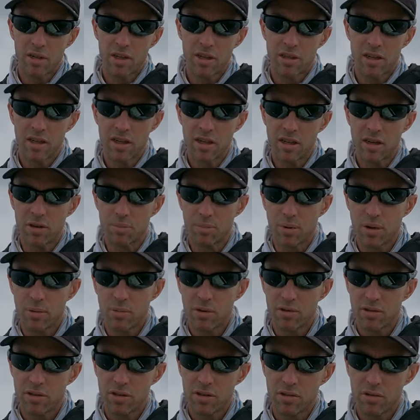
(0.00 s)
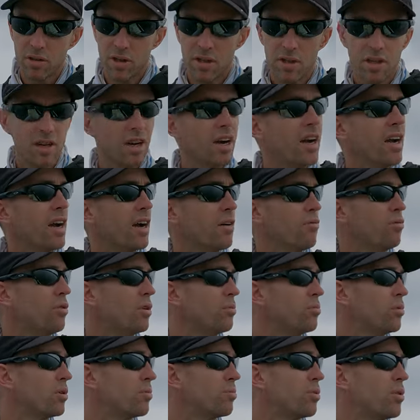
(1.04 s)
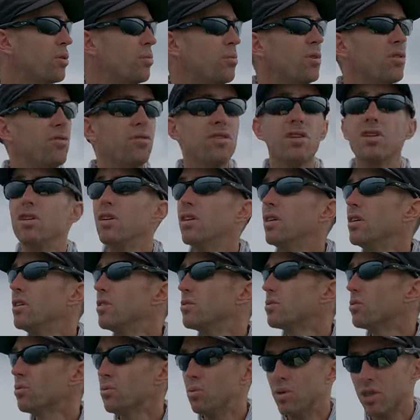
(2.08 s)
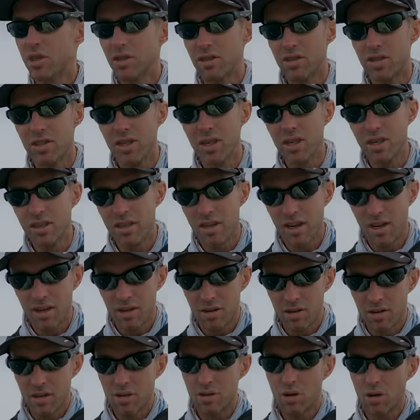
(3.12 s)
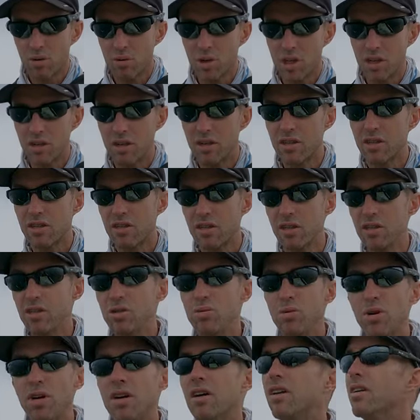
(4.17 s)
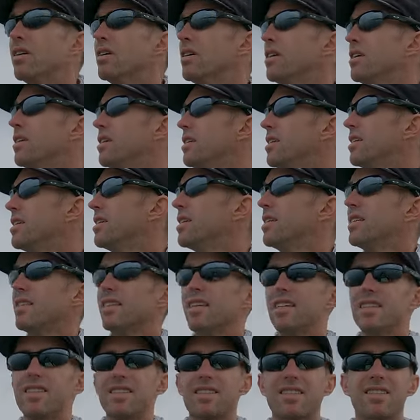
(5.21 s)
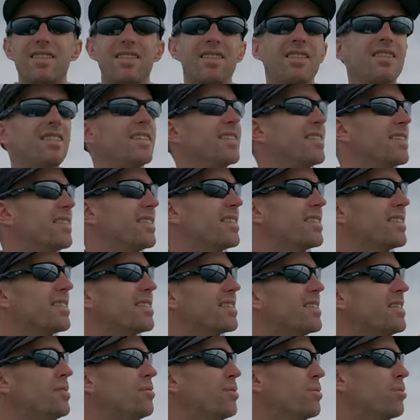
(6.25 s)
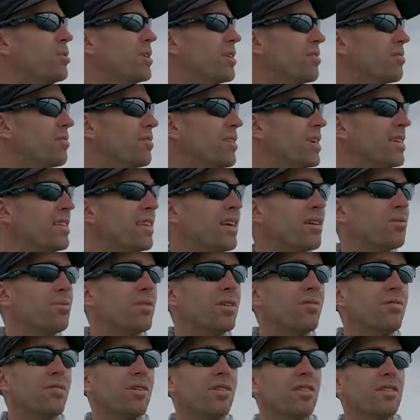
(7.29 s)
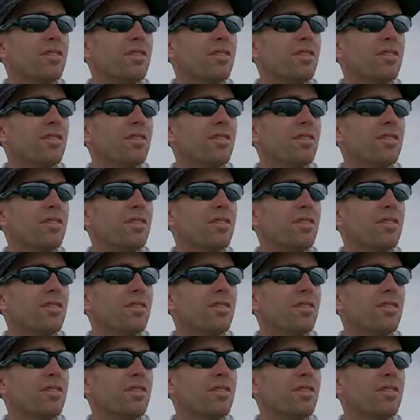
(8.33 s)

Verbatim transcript: Lake that you need a permit to. I have one more permit, so we can stay in that area or we can continue on. Let's see what we can find that river.